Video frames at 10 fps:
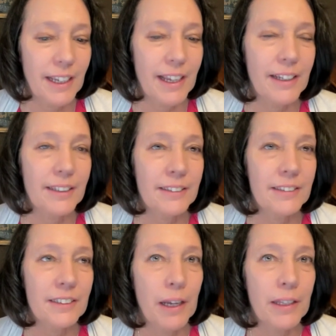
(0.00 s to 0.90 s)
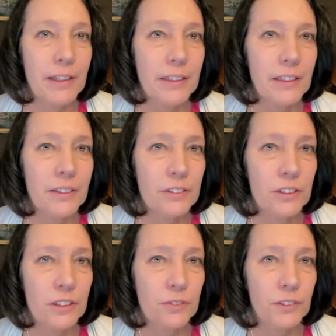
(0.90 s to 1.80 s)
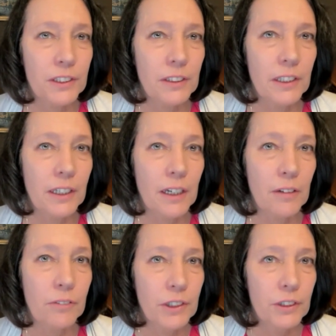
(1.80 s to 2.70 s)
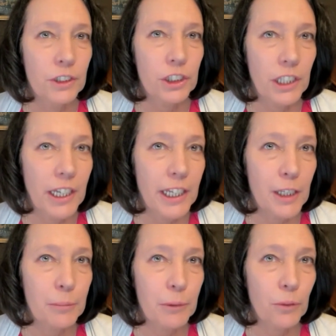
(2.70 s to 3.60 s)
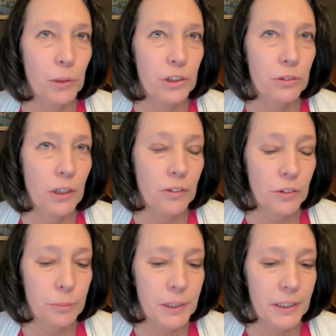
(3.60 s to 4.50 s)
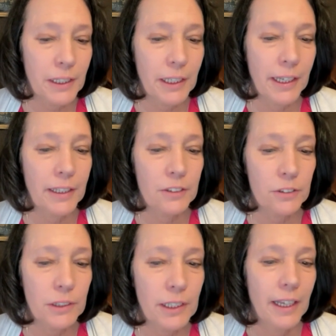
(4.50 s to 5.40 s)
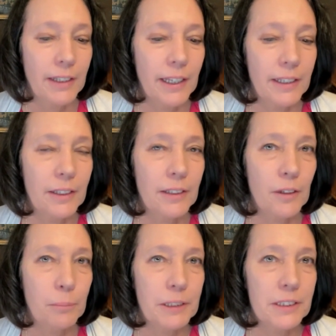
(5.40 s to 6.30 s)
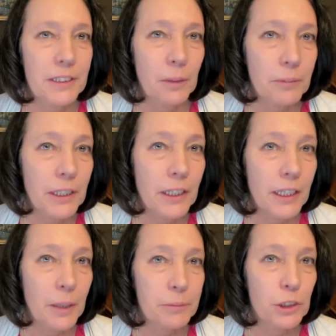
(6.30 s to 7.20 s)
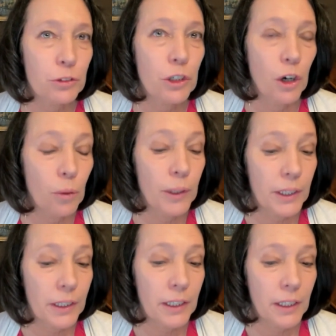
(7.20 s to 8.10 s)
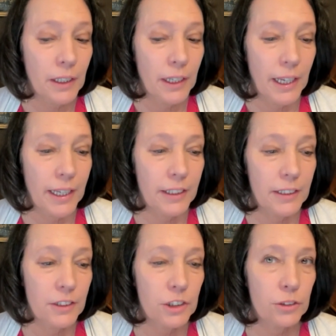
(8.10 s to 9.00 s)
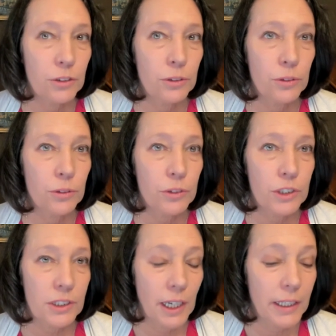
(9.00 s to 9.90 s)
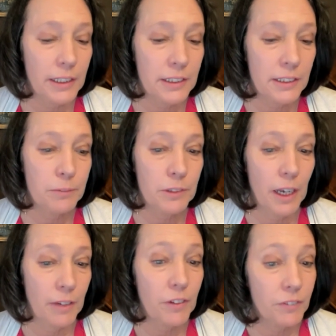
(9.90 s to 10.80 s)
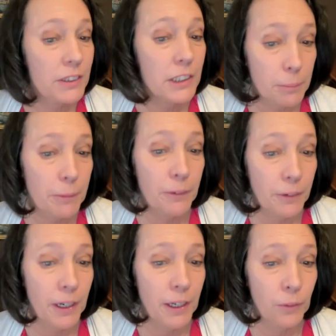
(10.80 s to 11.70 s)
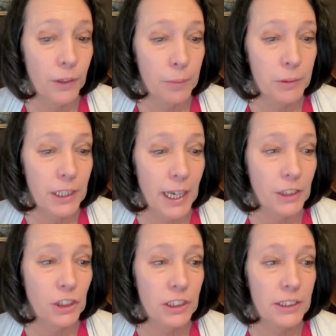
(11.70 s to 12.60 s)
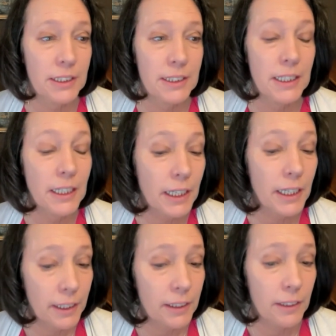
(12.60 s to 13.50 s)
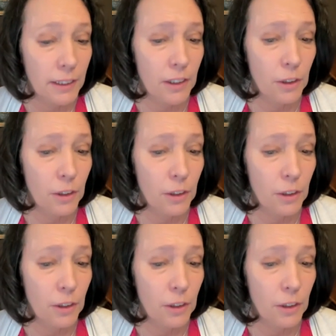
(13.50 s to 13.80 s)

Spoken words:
And I think that there's this feeling of shame or what's wrong with me that I can't do it. And then, but something kept you going and you decided to dive even deeper and were able to actually sink in